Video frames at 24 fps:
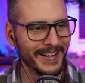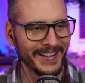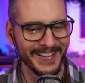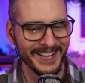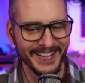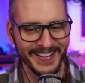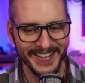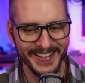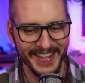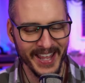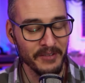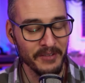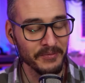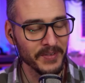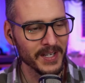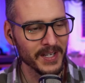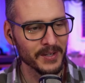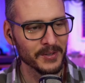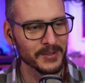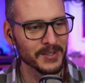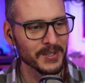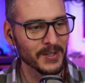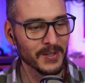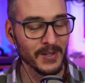that video
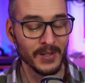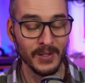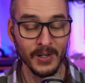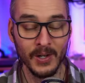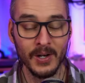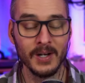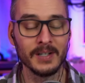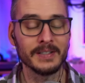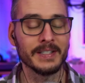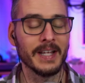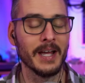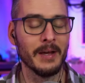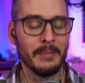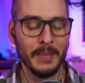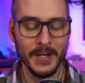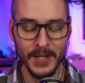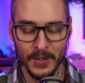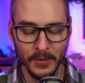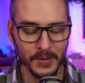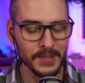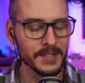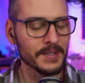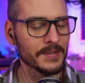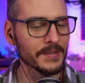took a long time. I know
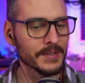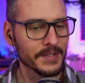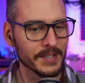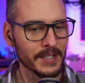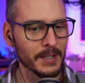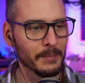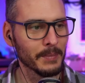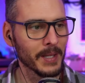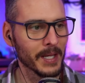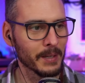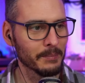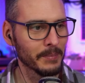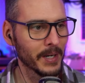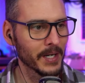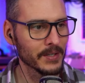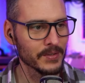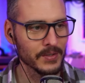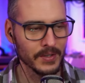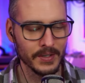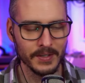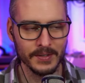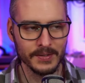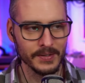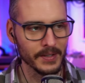it doesn't seem like much,
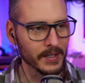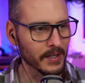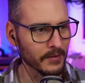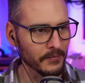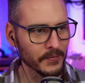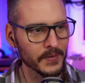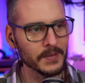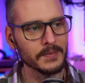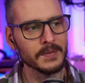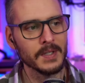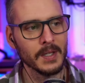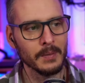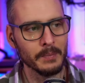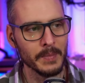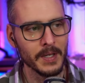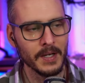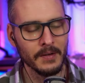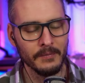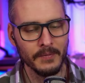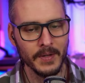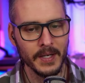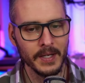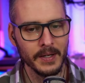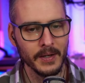and it's like a 15 minute
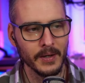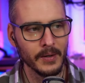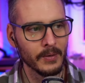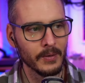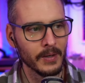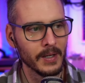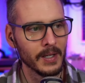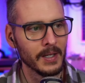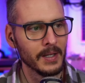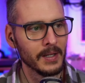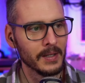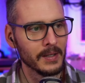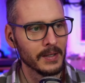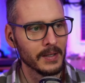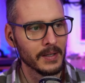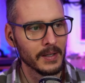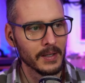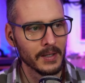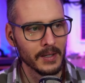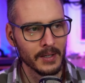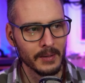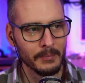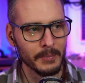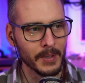video.
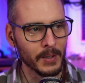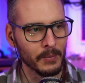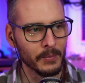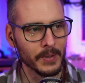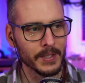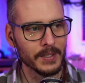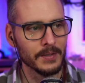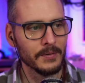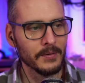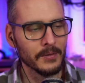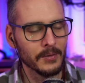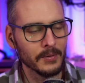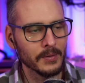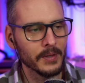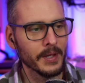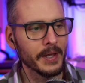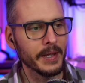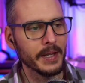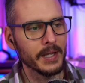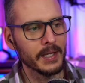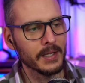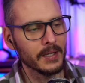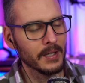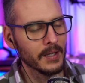But when you
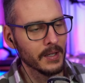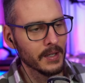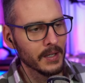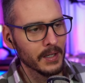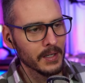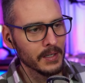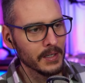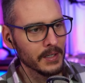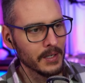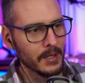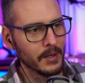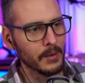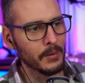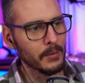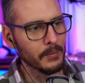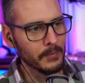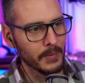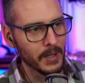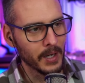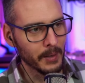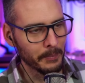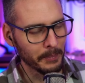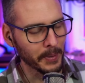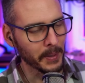like, you know,
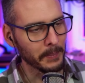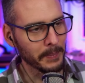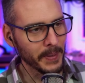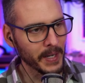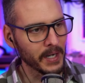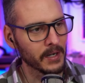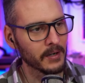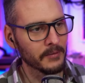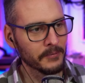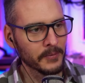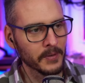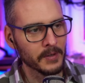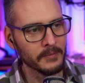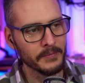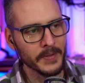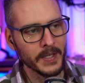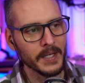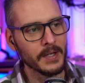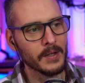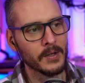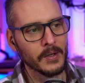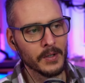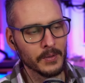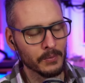uh, prepare for a
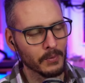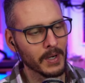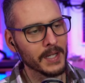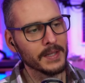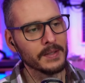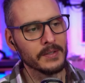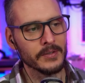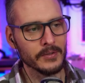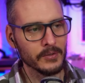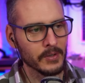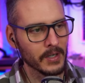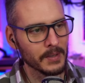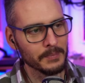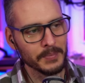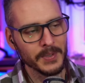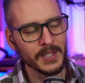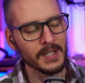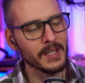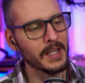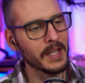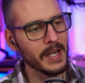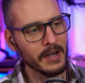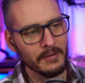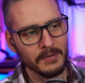video and write the script and
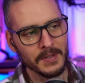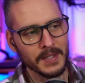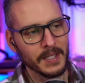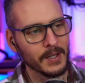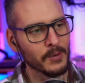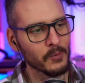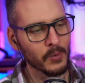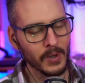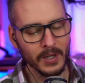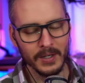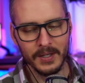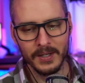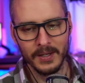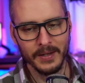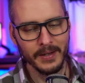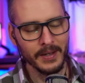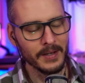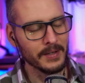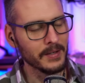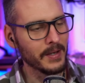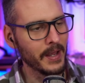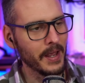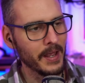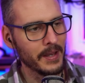get everything working
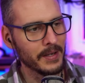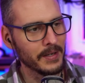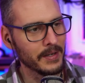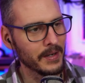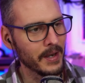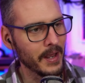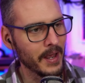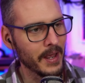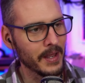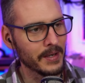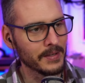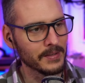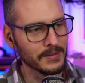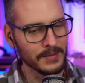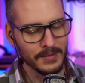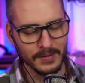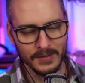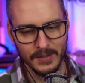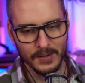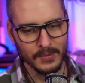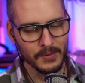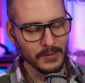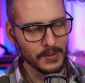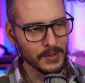and and and
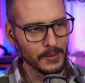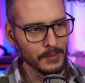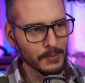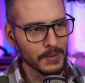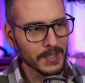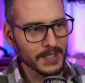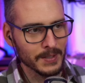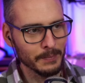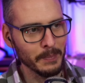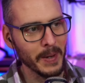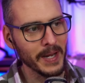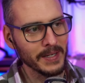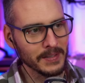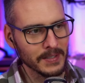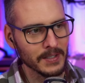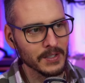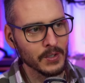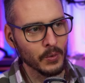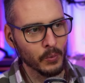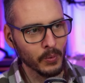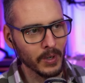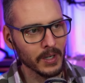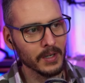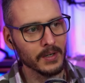you you expect it to
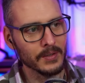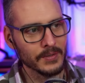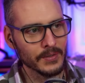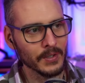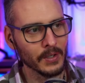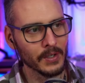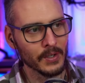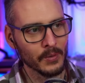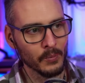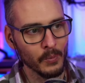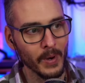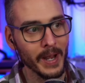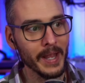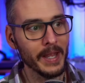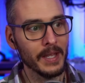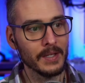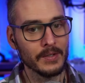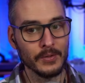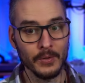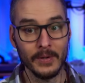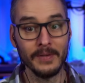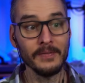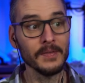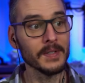work a certain way and
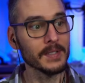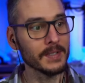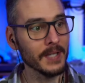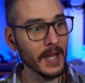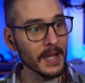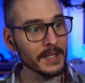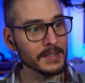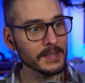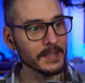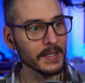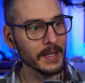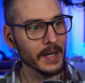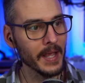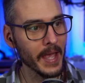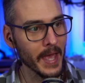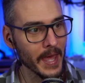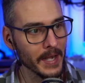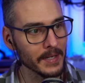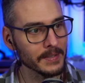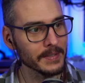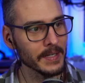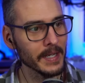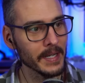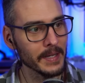you even test it ahead
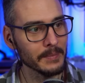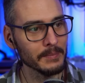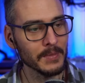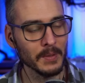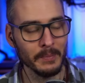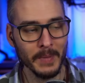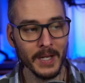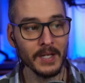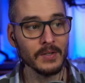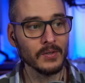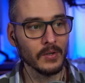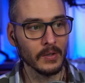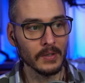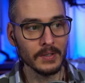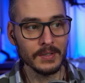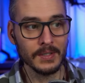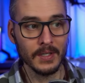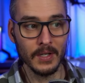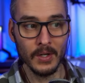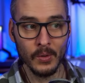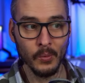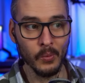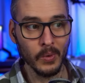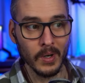of time to make sure it's going
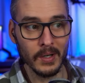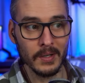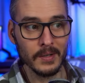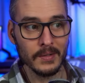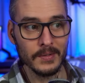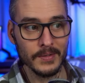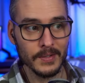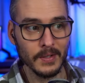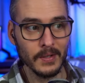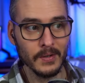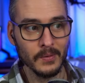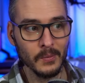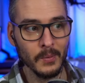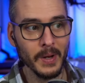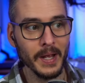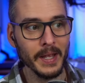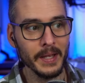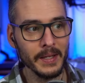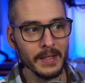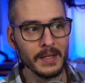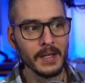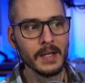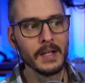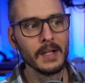to work a certain
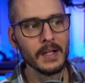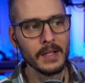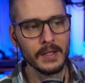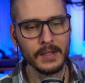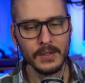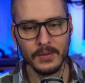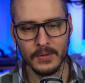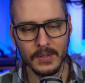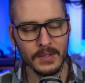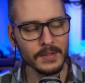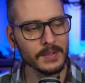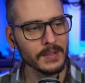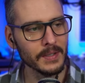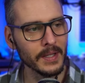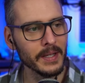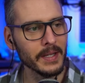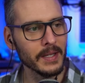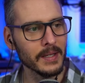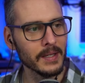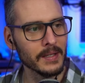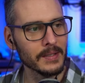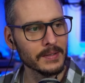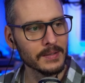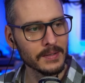way, you just think
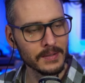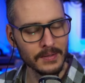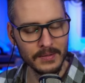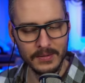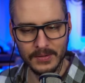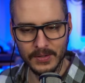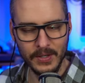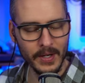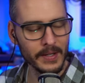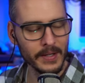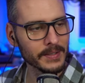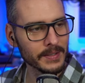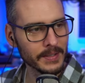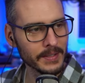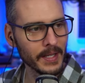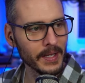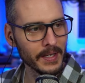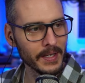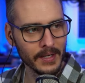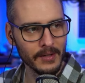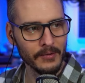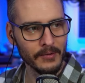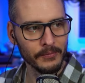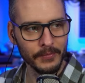it's just
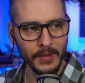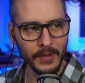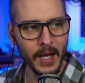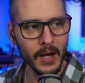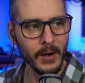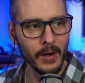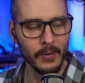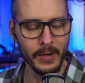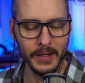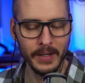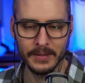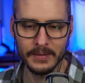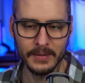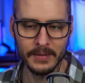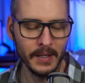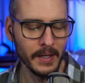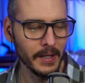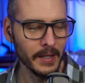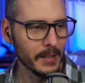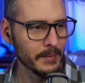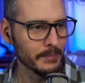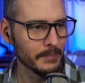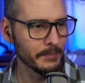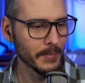gonna flow and
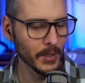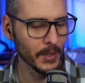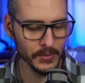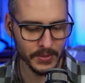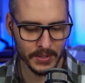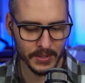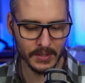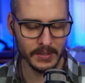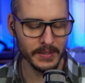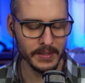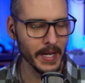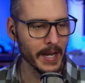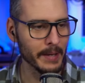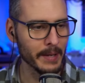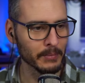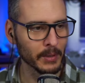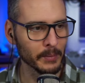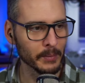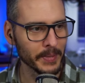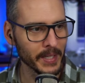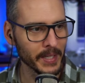and most of the time i'll be